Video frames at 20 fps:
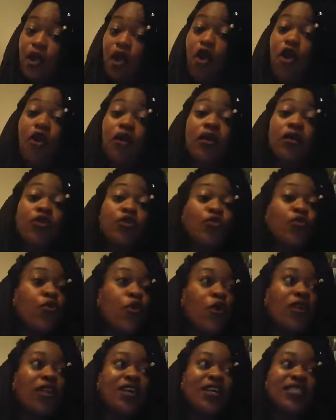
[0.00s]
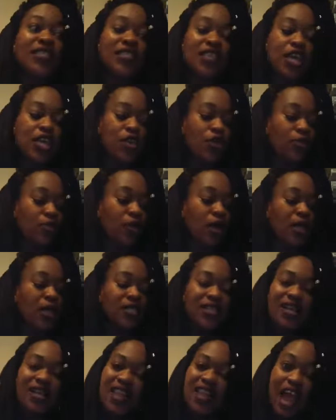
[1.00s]
Or are you going to continue
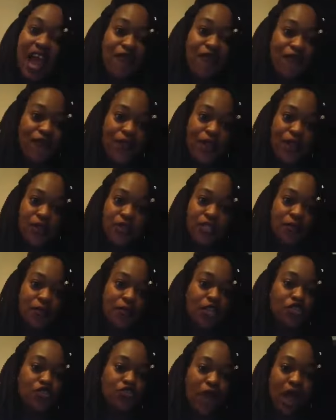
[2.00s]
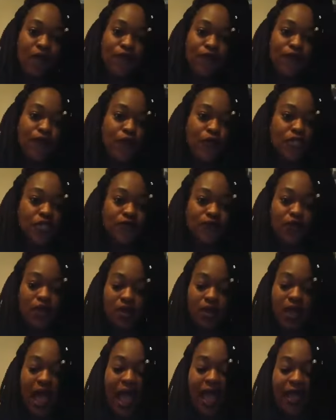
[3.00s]
to allow fear to be the driving force of
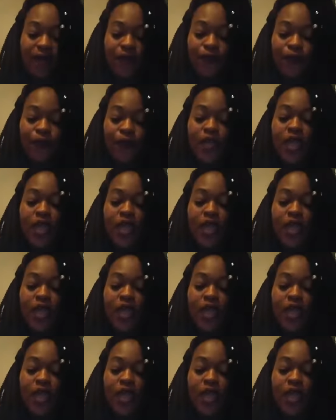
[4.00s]
your life?